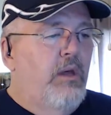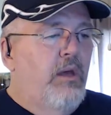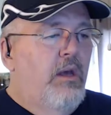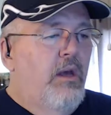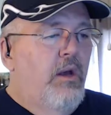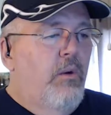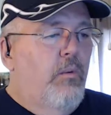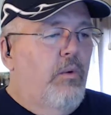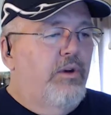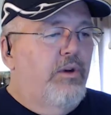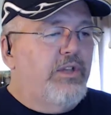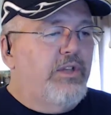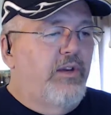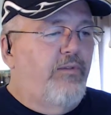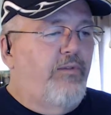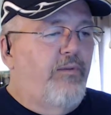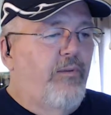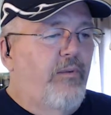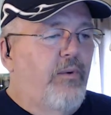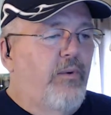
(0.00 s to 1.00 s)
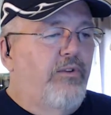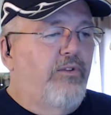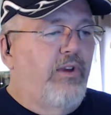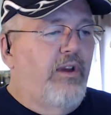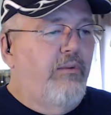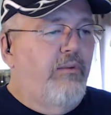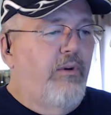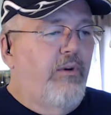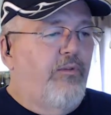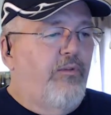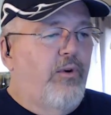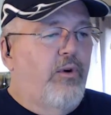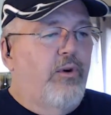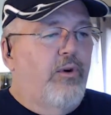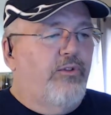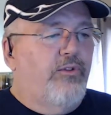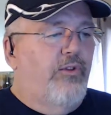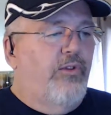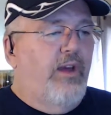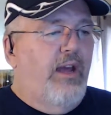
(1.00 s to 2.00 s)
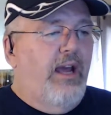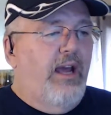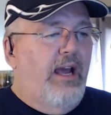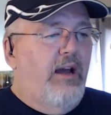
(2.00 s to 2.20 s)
was a referral to the